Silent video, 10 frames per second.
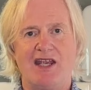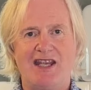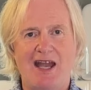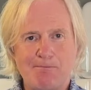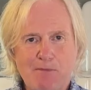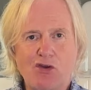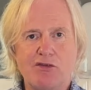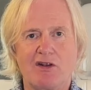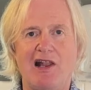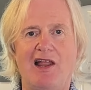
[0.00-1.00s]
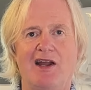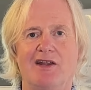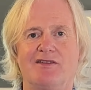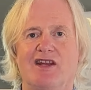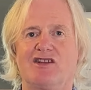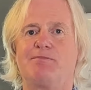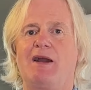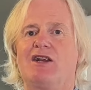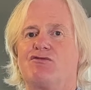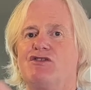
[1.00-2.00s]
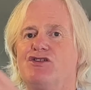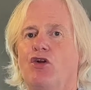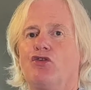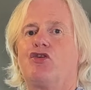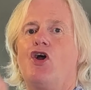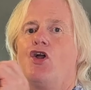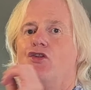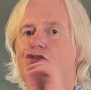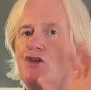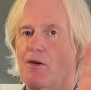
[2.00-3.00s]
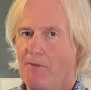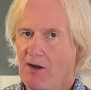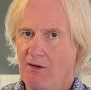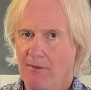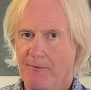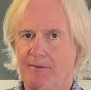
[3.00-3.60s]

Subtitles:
Yet most clients expect results tomorrow.